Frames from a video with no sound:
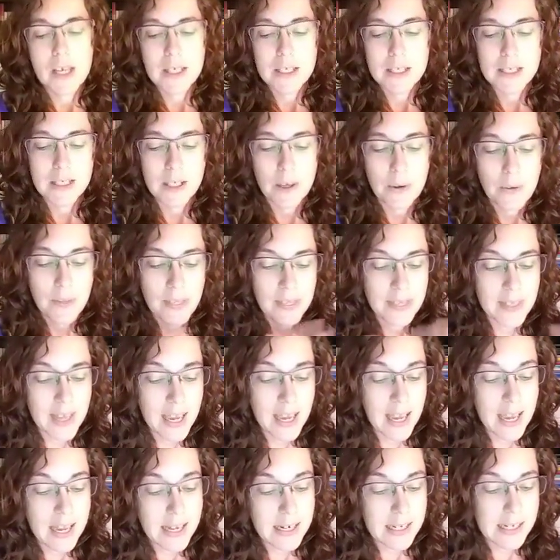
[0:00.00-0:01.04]
So
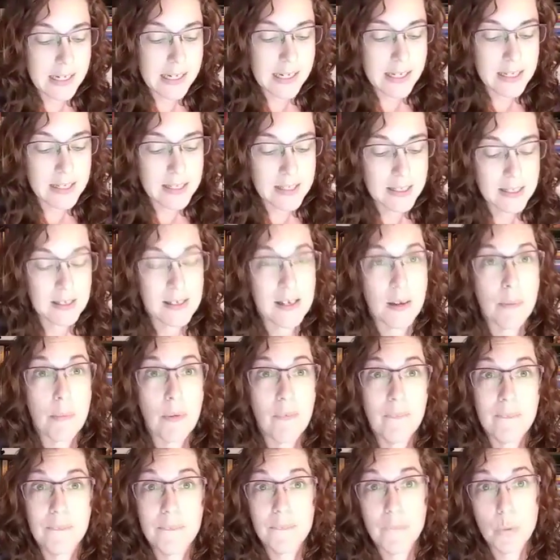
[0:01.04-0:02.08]
that is
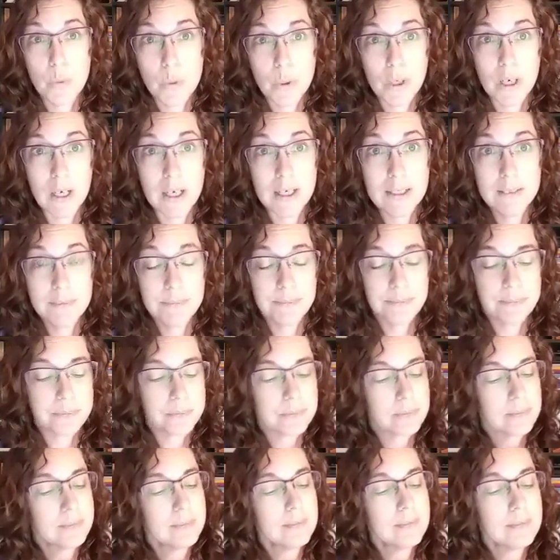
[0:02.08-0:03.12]
number 4.
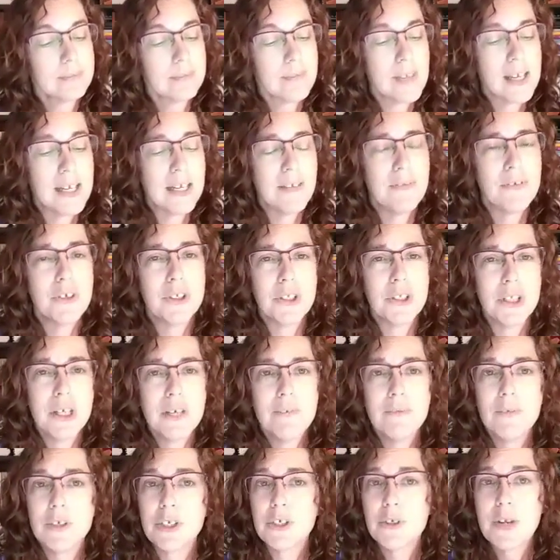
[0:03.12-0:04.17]
And if you're looking
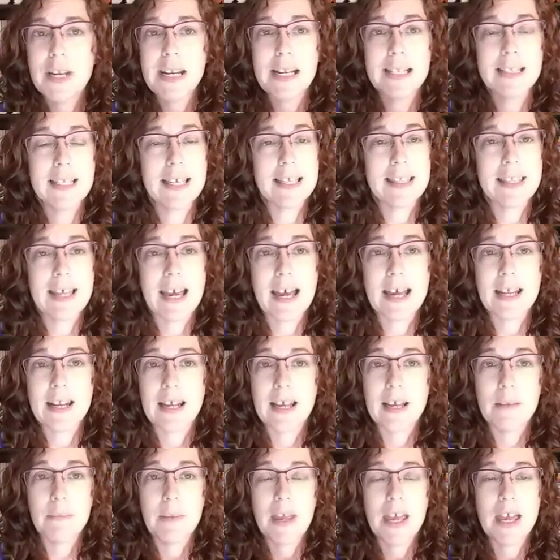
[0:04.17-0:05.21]
for training like that,
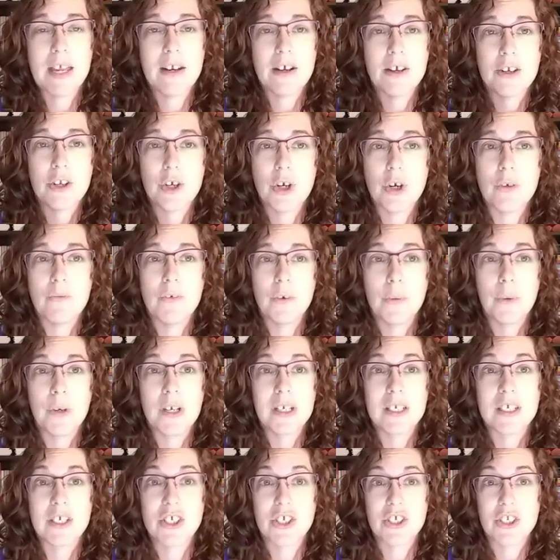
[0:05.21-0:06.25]
head on over. We're going
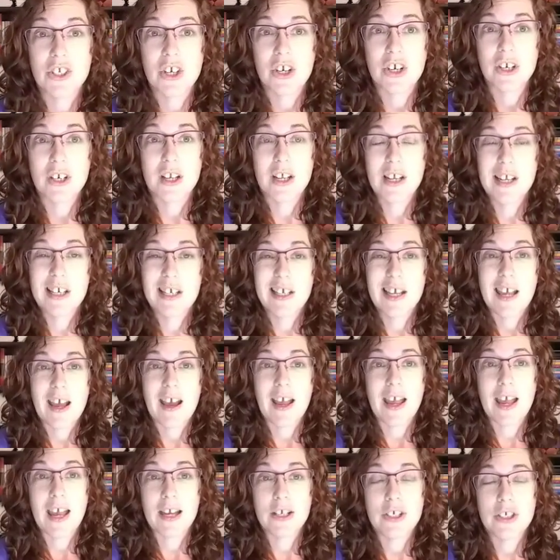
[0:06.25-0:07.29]
to start
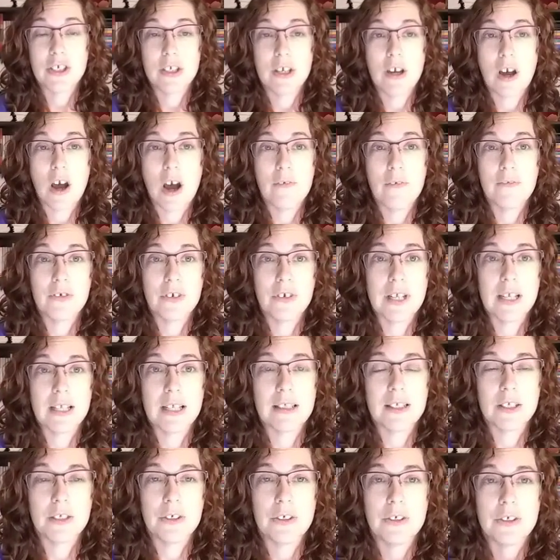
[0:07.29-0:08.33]
actually offering
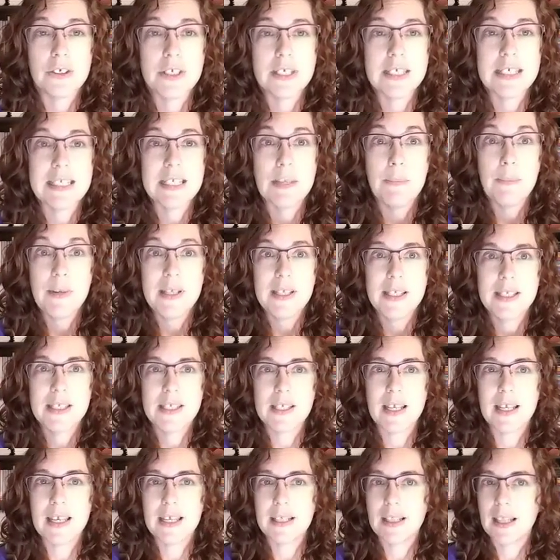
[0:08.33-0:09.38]
little
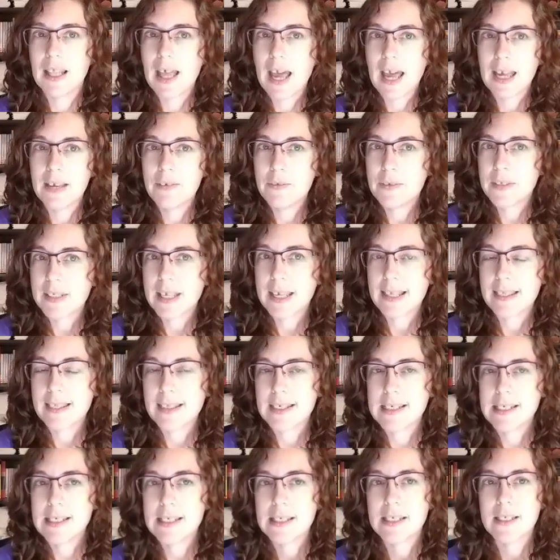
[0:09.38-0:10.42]
snippets in lives like
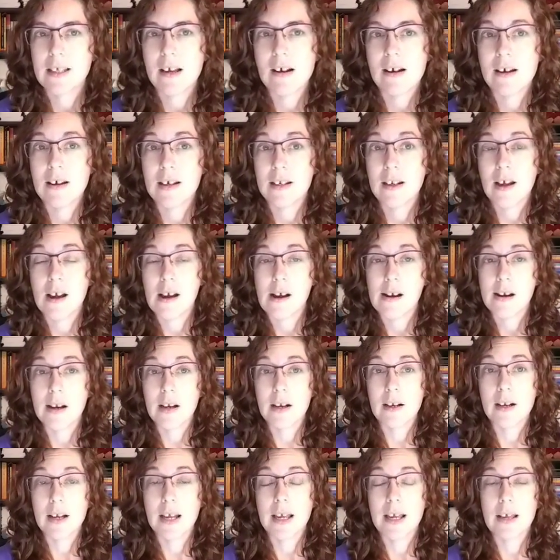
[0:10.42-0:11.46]
this on
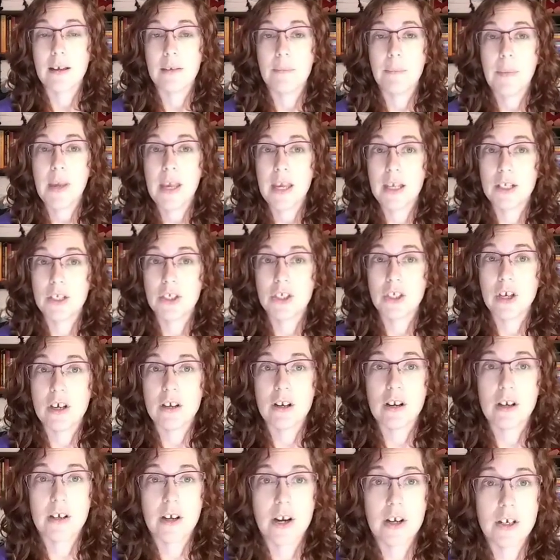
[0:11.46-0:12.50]
our page,
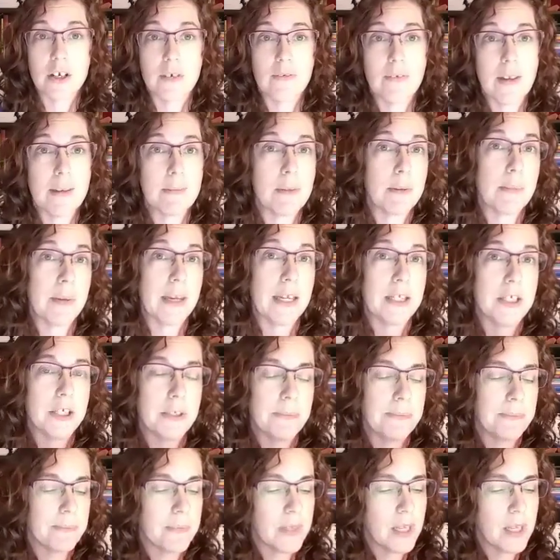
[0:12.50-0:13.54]
on our Gardner Family page.